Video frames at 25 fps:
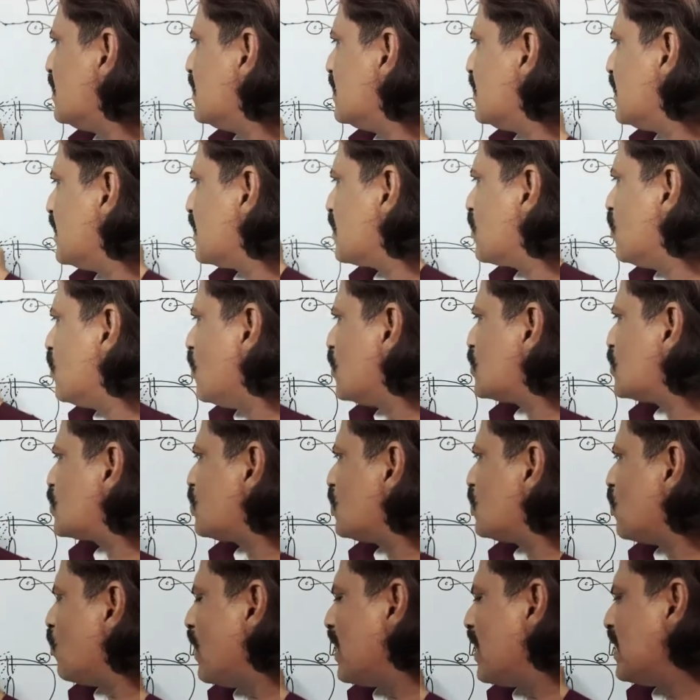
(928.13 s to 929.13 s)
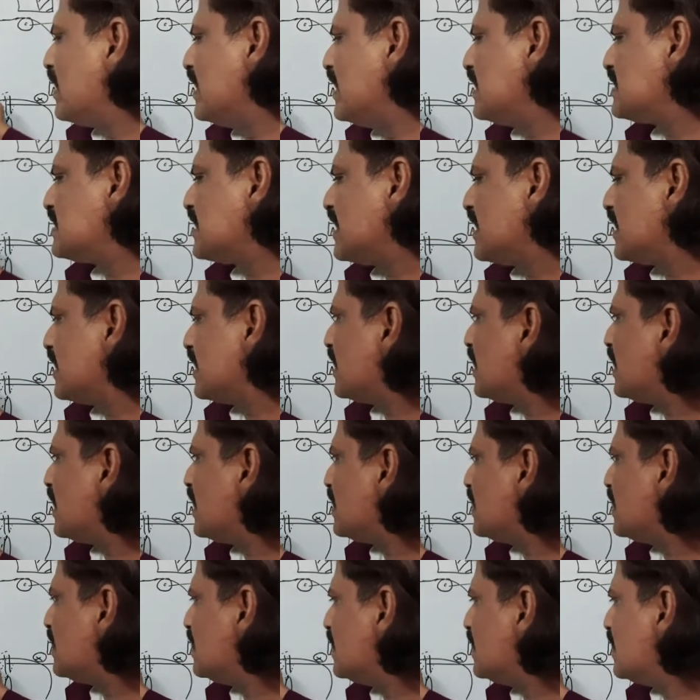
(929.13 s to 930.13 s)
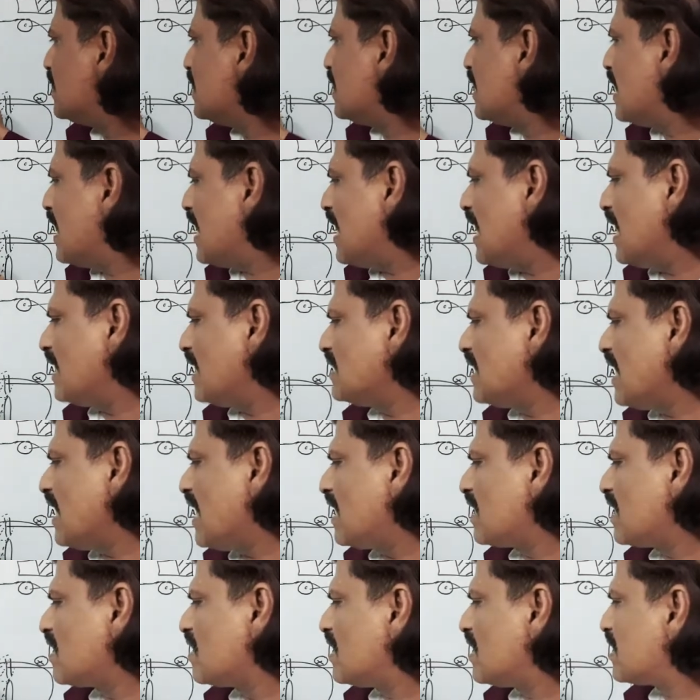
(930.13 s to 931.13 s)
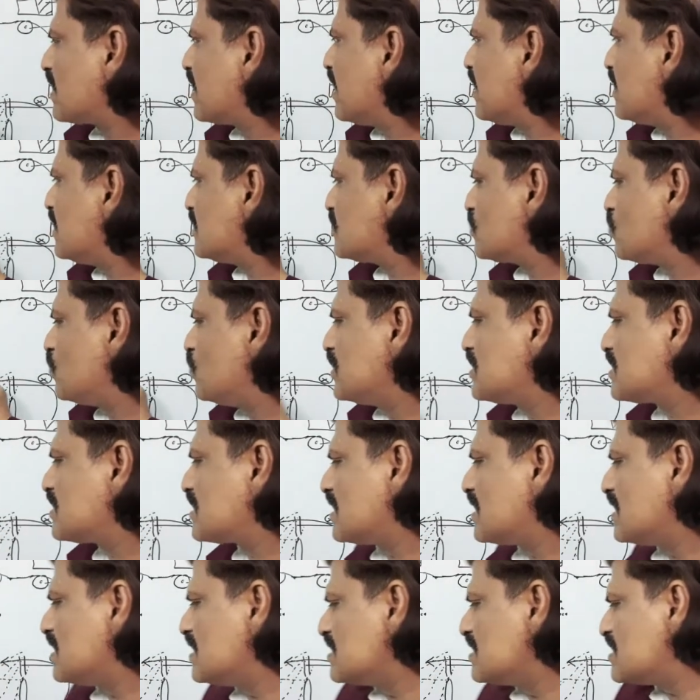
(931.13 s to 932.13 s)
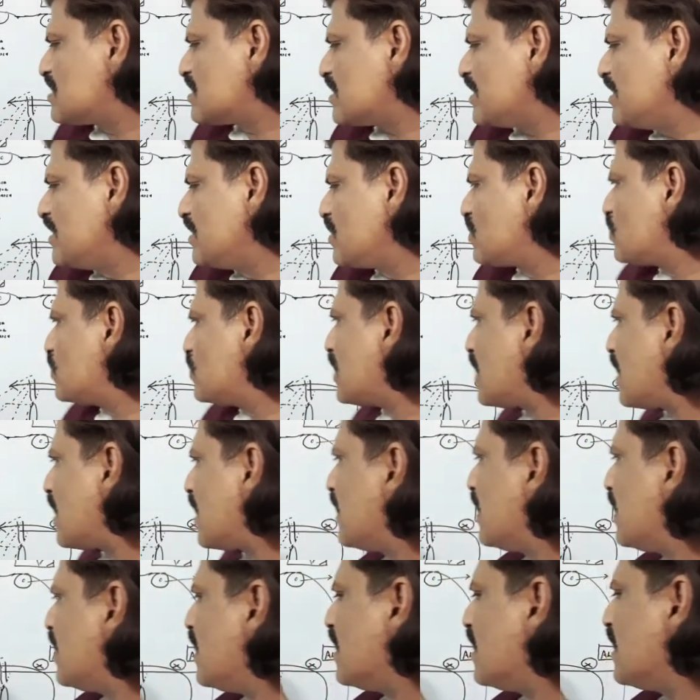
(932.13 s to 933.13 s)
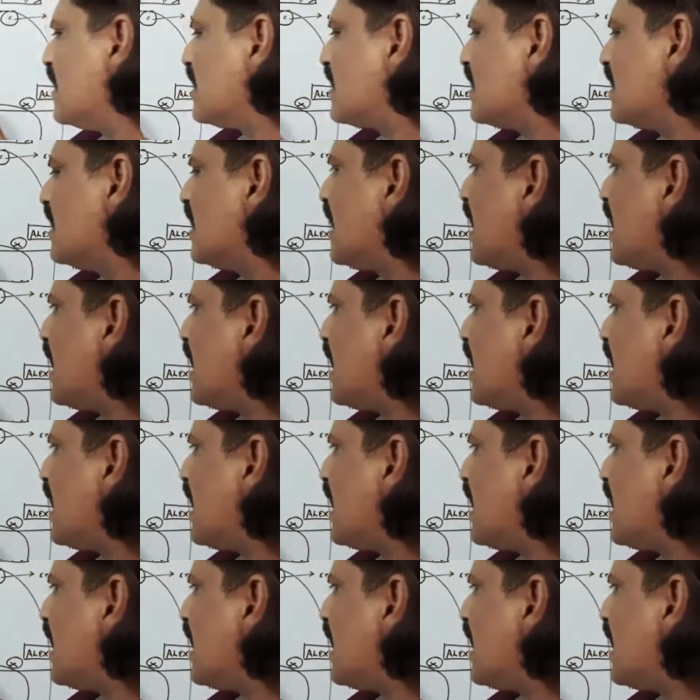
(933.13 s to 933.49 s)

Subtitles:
it goes to the vernix area and the angular gyrus, which turns into the written